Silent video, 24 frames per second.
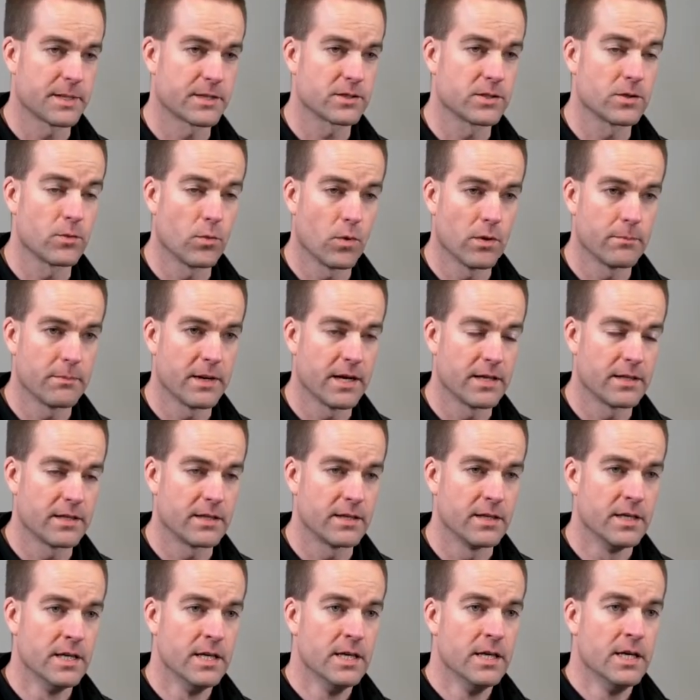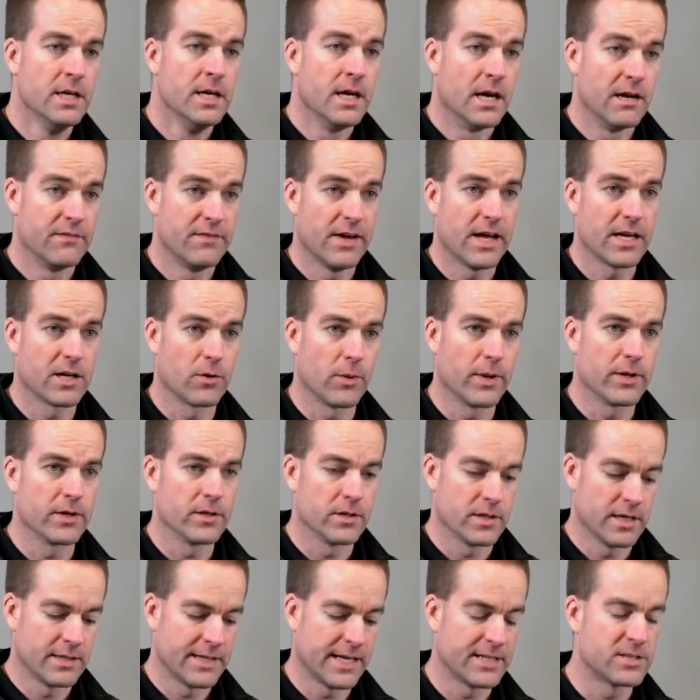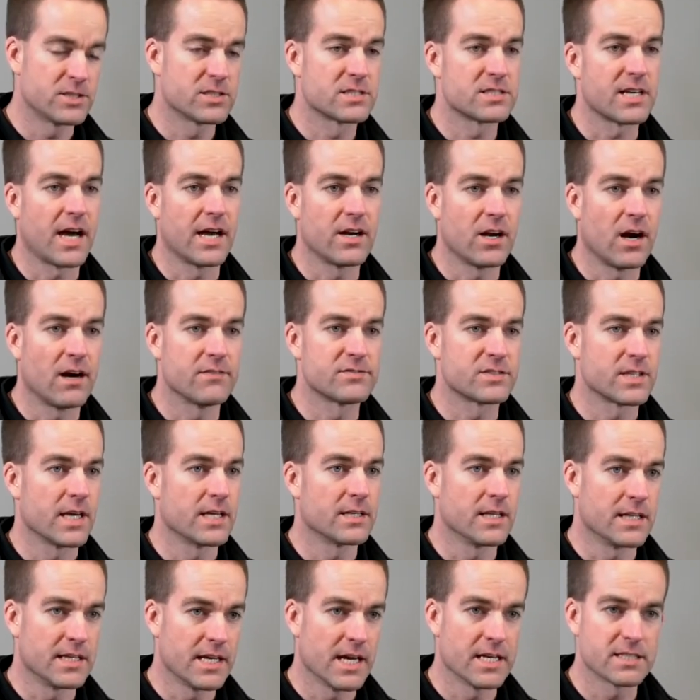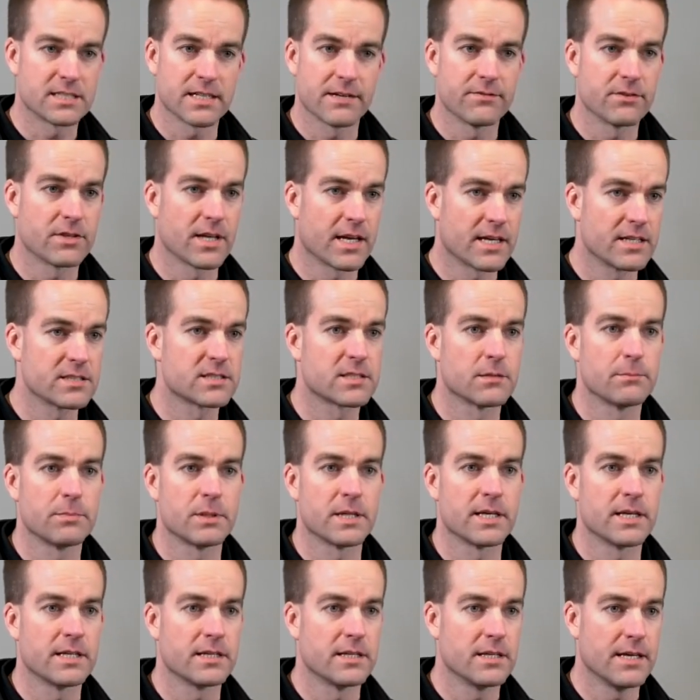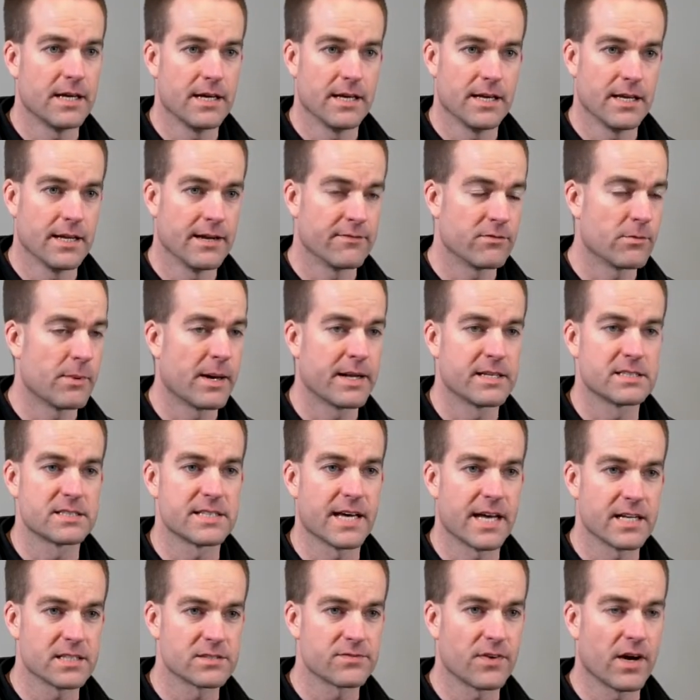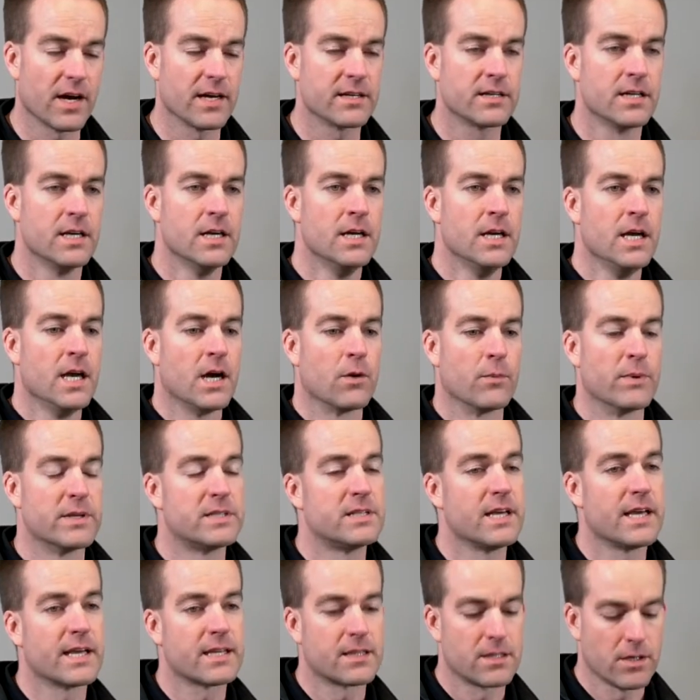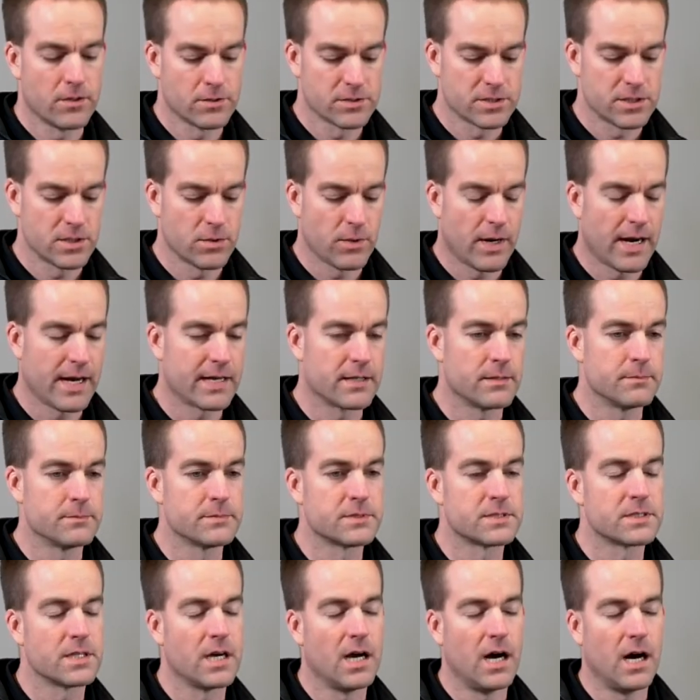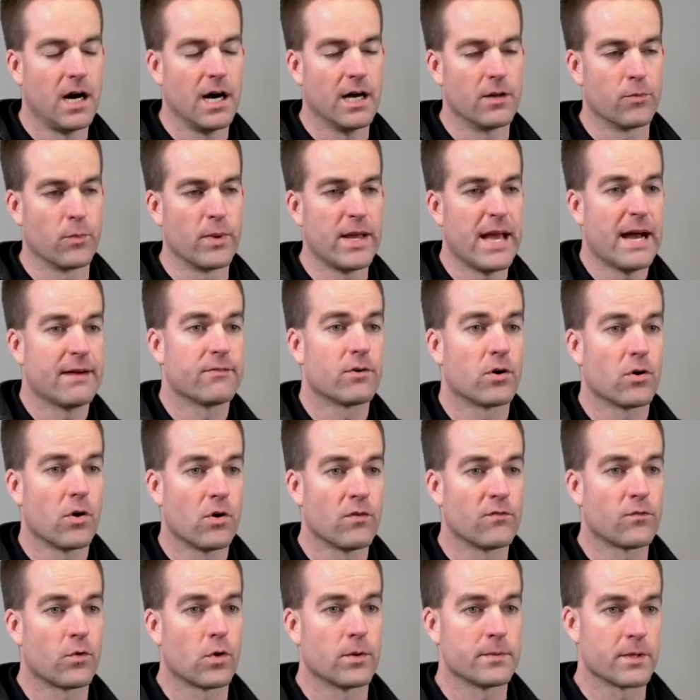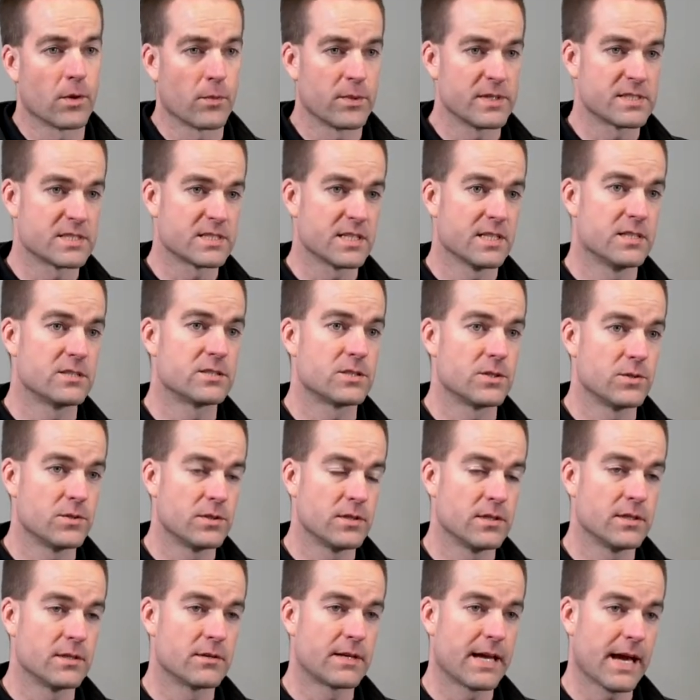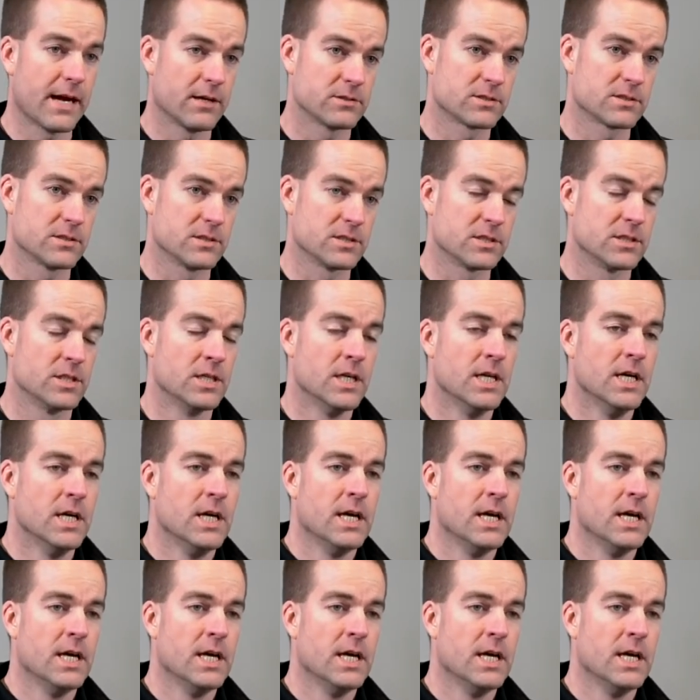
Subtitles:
inspector and one by the evaluator, and they just sign off saying that yes, everything is complete and everybody's satisfied. We take those two items and we have our own form that we send to the counselor,